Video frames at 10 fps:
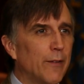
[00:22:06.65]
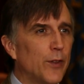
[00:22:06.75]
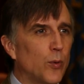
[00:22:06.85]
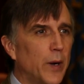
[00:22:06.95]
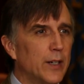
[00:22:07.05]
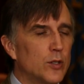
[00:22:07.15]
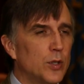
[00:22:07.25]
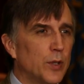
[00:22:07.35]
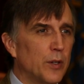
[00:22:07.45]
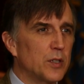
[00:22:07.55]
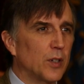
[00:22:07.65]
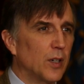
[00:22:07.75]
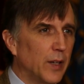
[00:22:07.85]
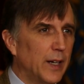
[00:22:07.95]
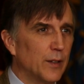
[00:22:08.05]
have the right to, those are
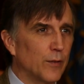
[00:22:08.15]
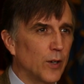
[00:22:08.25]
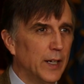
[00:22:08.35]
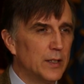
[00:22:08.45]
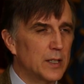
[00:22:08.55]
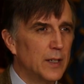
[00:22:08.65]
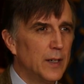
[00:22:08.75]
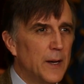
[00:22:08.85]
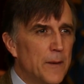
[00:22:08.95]
collective rights.